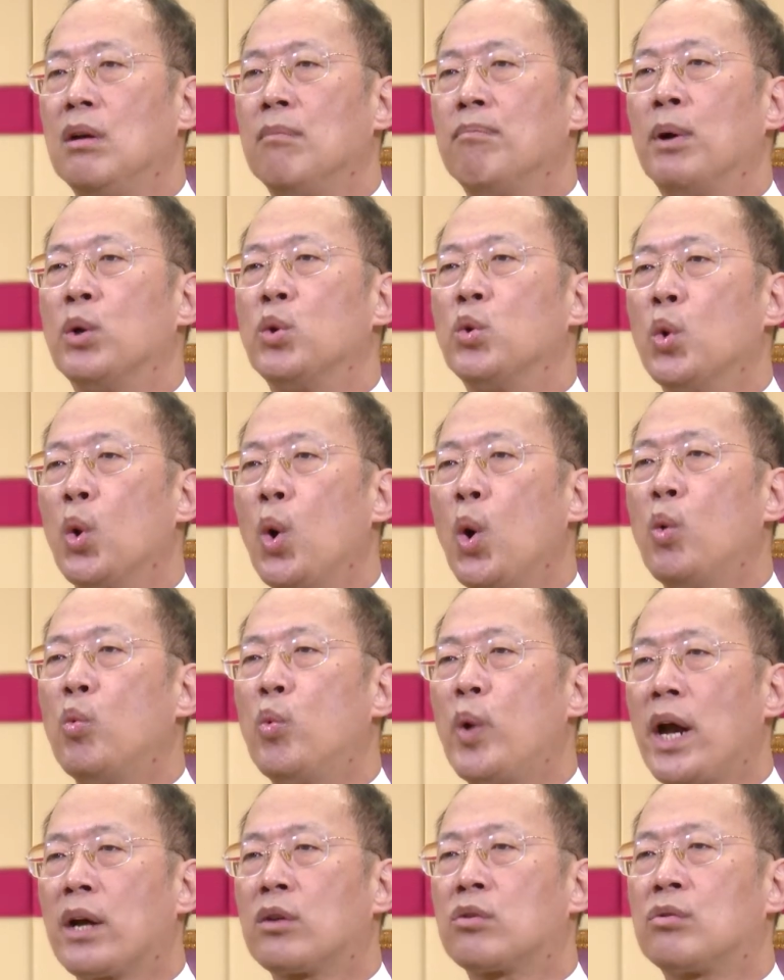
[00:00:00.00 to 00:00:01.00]
but your
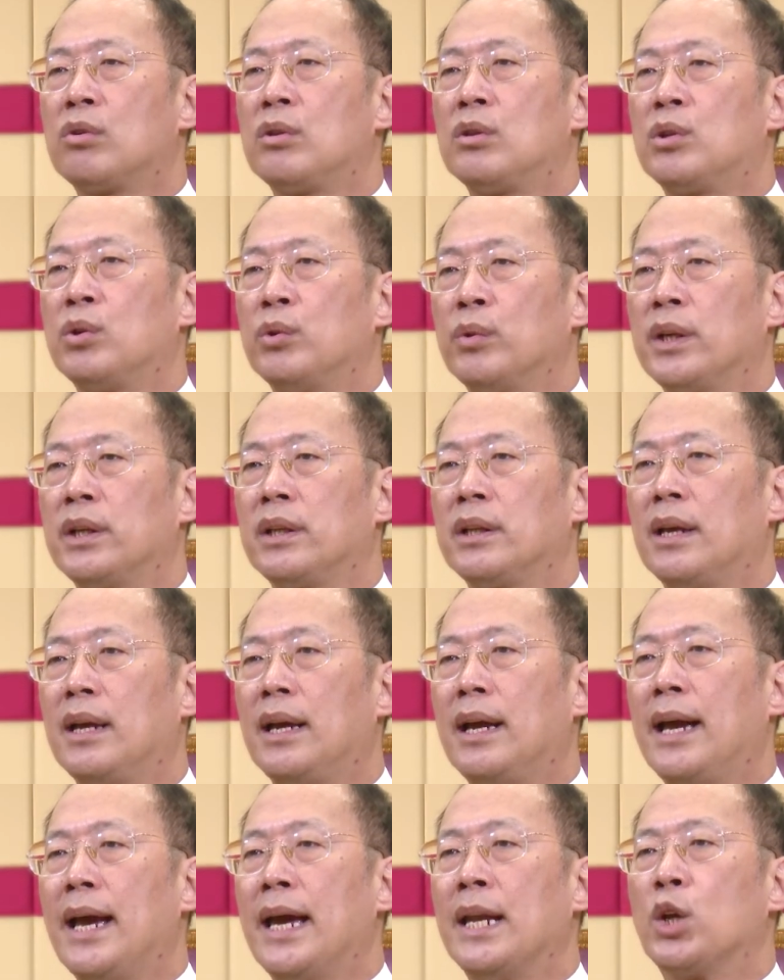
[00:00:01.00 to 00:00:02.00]
reaction to it
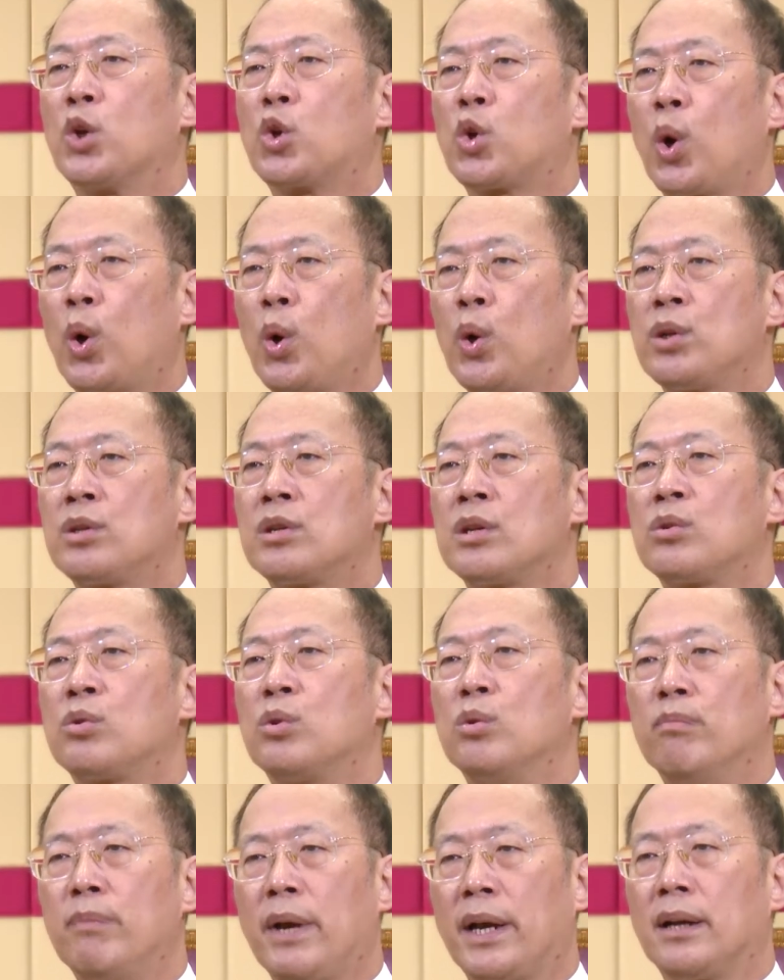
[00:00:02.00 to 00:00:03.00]
and the choices
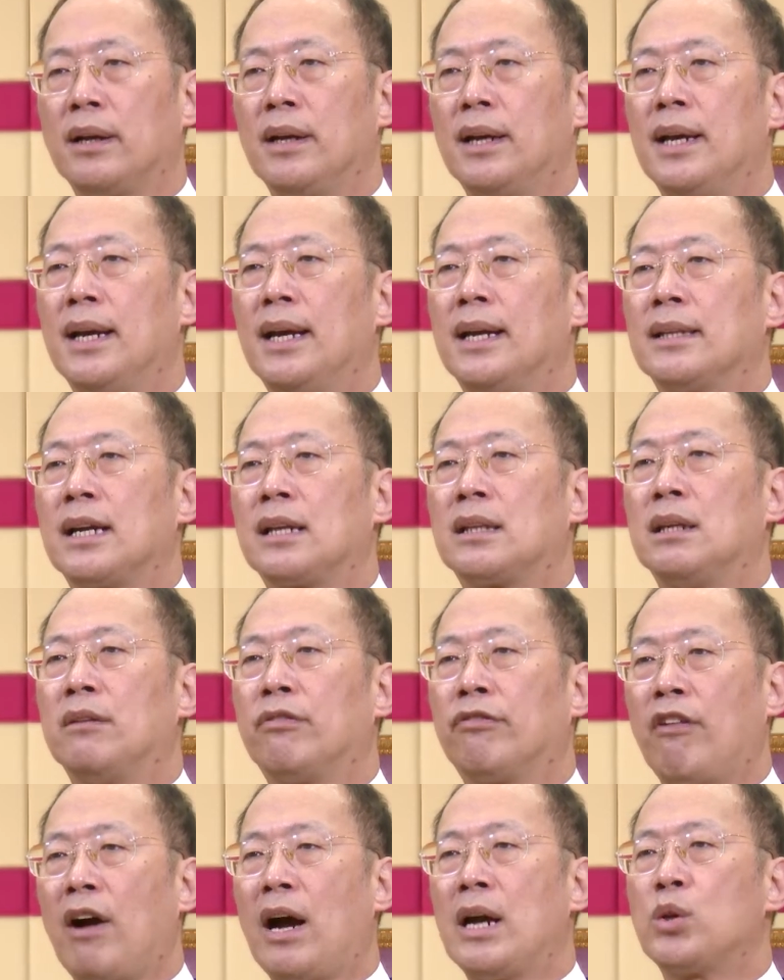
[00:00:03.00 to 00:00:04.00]
you make that
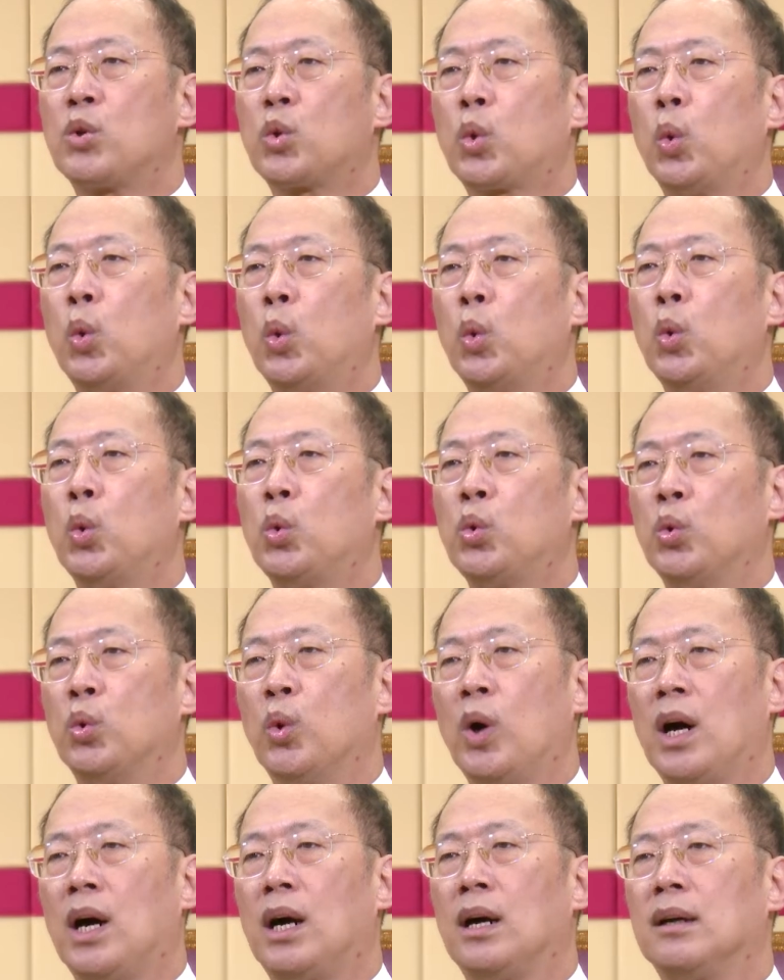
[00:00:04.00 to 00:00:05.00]
defines who you
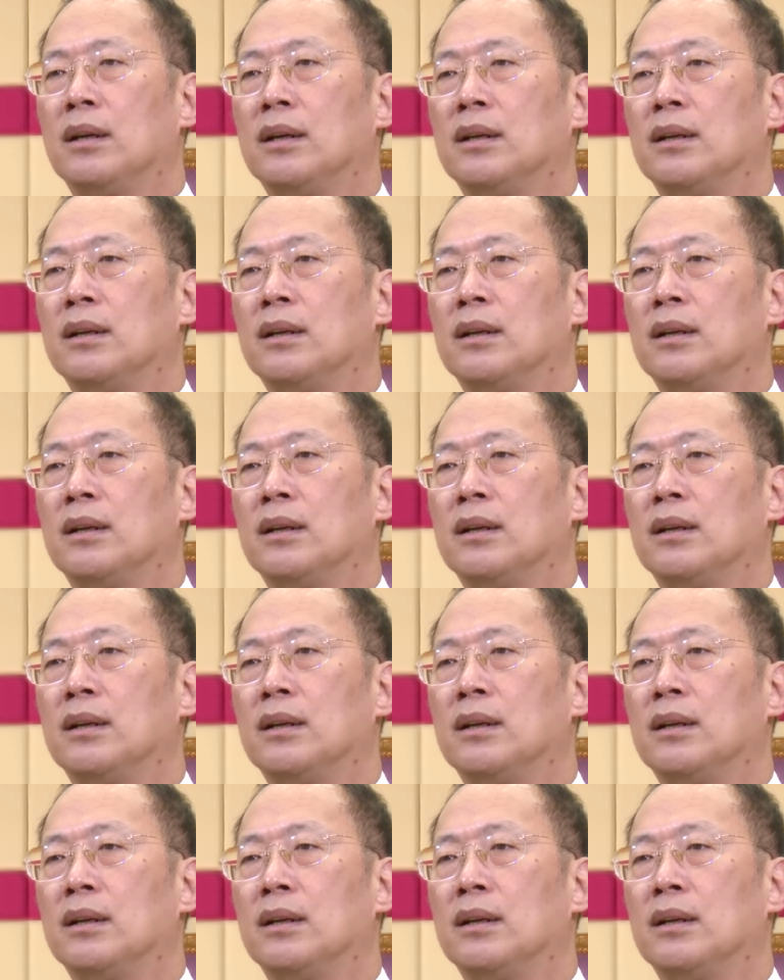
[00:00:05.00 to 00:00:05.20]
are.